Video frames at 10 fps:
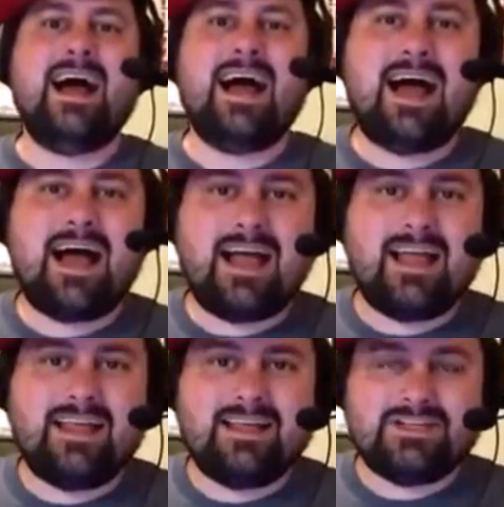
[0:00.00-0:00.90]

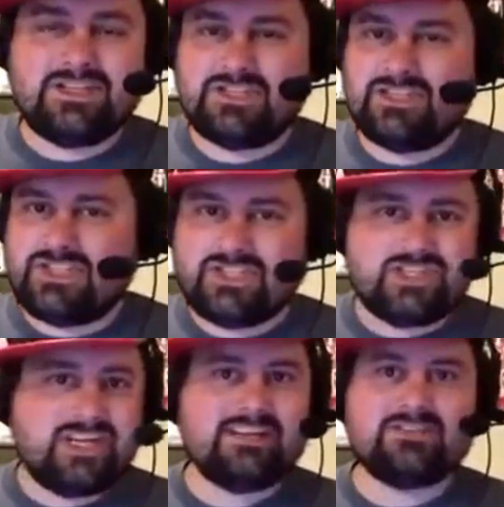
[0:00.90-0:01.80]
I
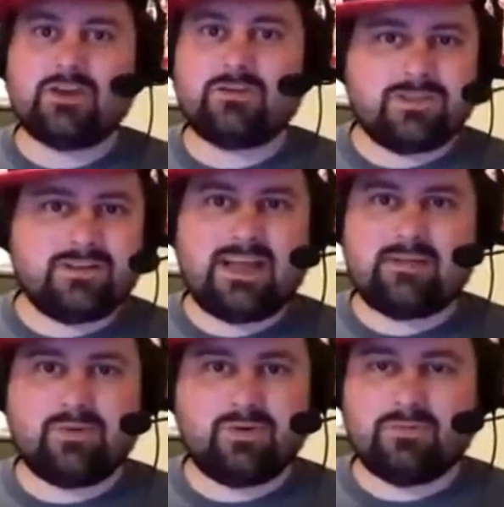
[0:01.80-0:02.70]
cheese over the
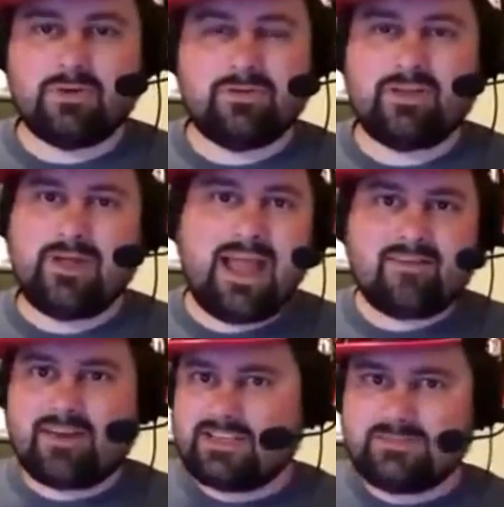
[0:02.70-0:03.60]
Deadpool movie. We have an
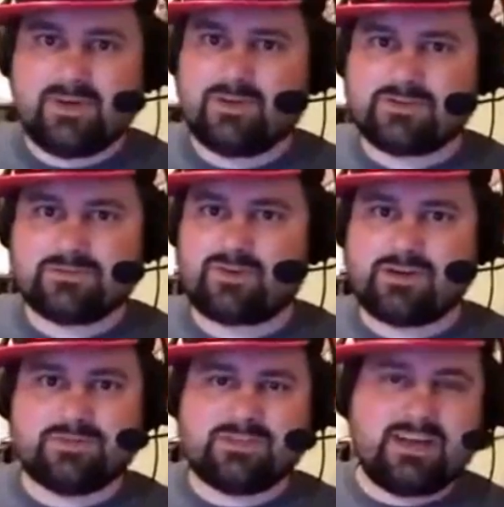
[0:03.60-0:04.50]
HBO
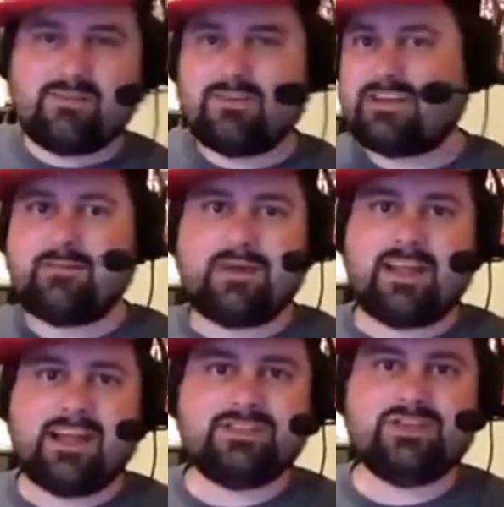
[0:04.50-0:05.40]
subscription. Every time I
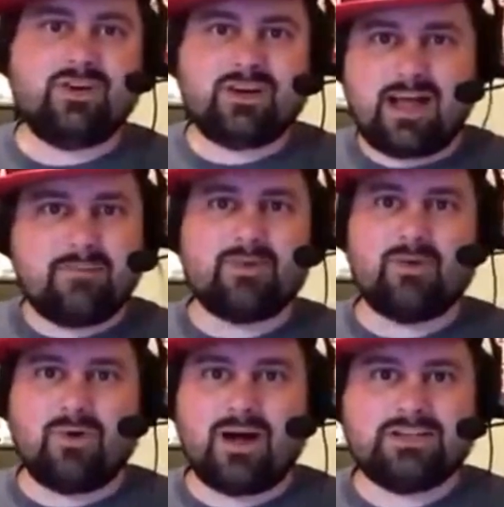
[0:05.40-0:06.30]
catch it on, I'm
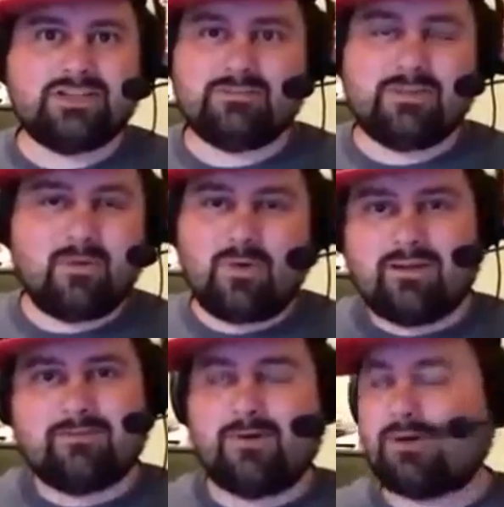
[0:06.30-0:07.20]
gonna watch it. My
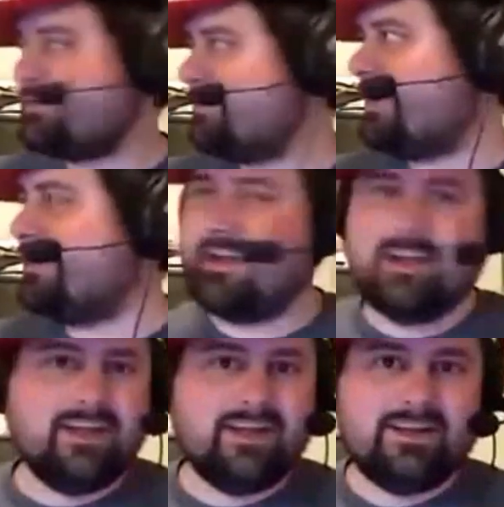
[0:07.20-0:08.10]
wife walks in,
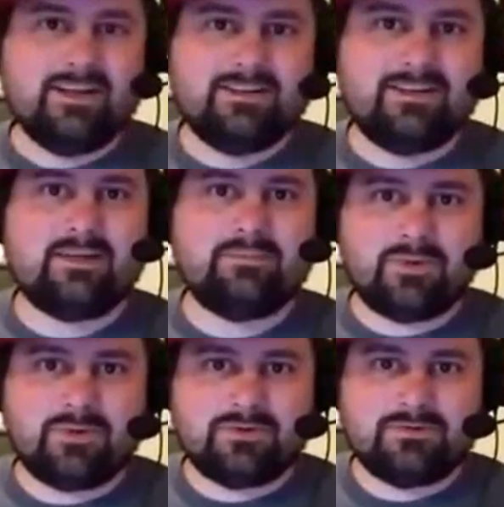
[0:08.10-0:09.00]

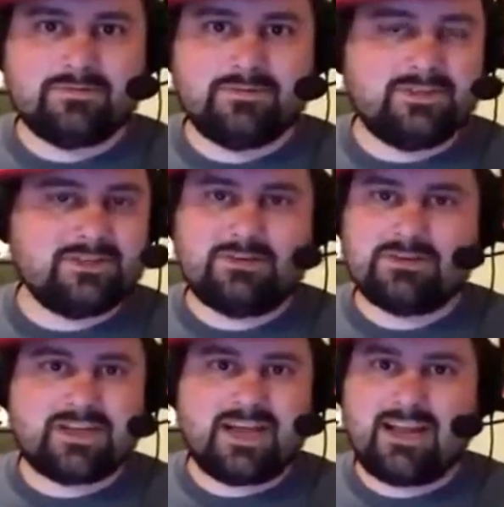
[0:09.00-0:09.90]
Deadpool. You just
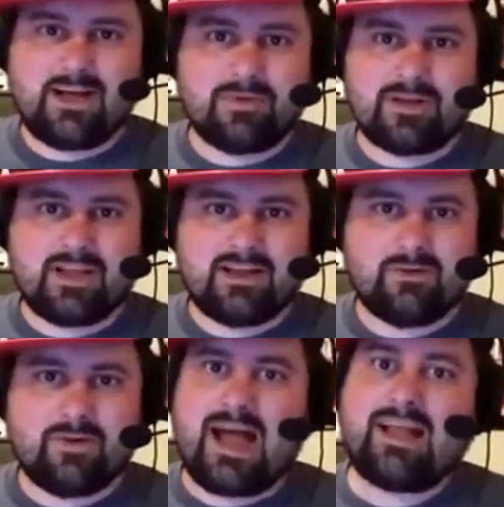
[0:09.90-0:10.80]
can't help it, can you?
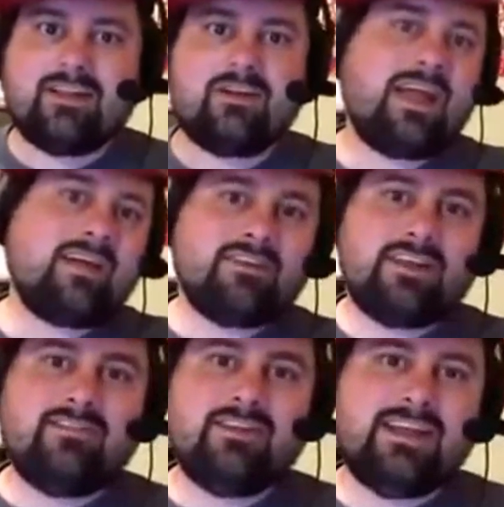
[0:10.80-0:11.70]
I literally have a
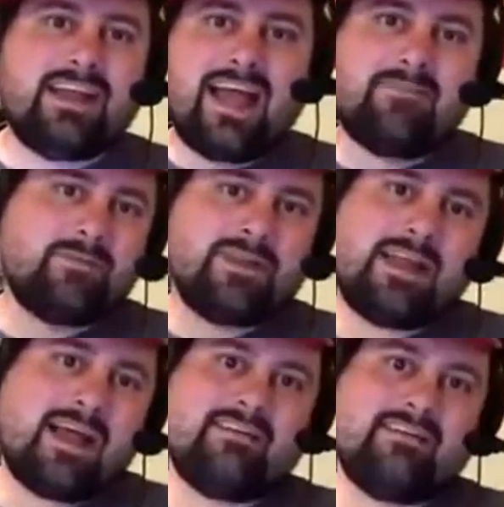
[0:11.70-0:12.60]
DVD. I haven't
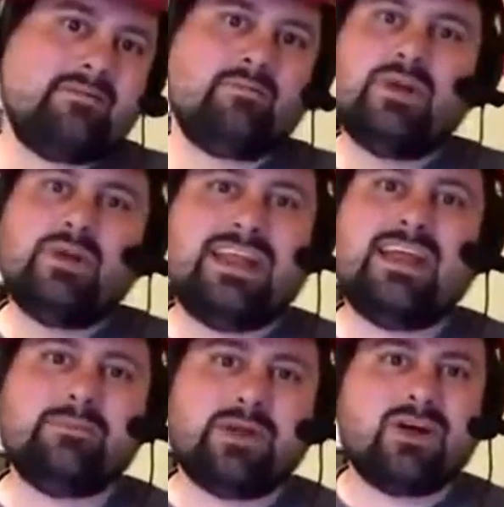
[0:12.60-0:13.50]
even put it
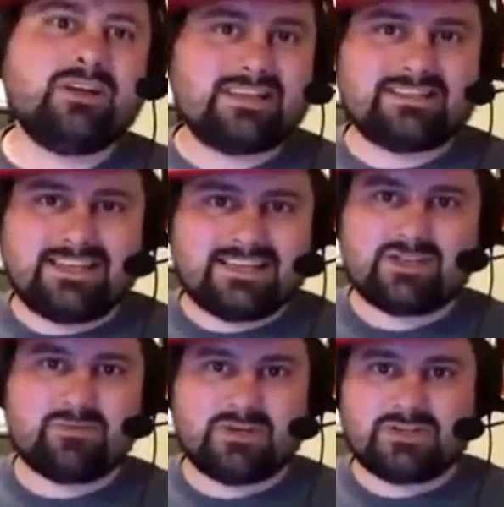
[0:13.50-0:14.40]
in because I see it
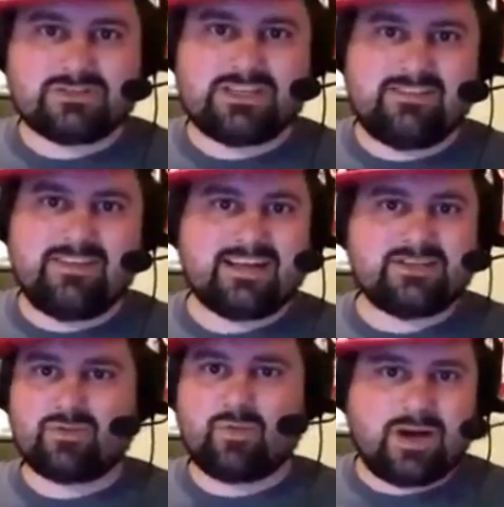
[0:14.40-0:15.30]
so much on TV. I
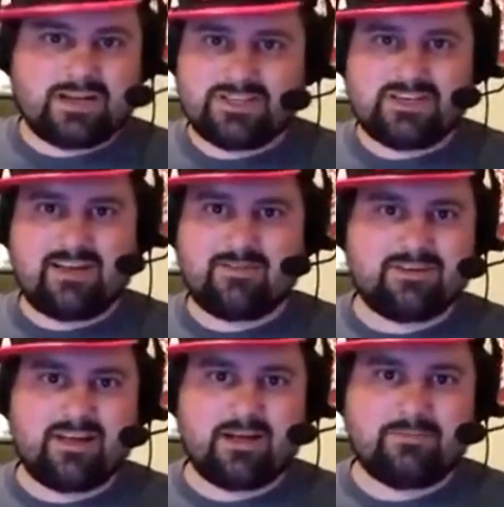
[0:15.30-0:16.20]
just watch it every
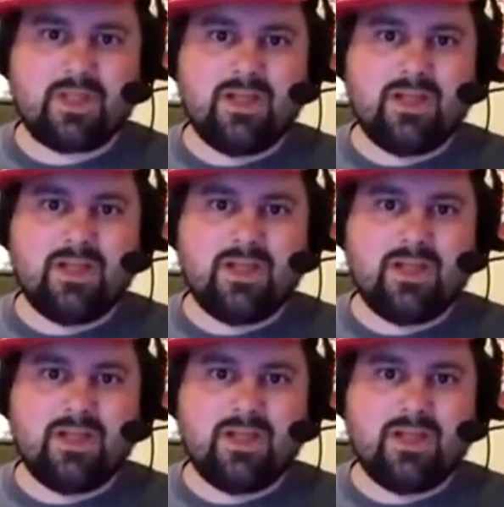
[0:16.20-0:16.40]
time.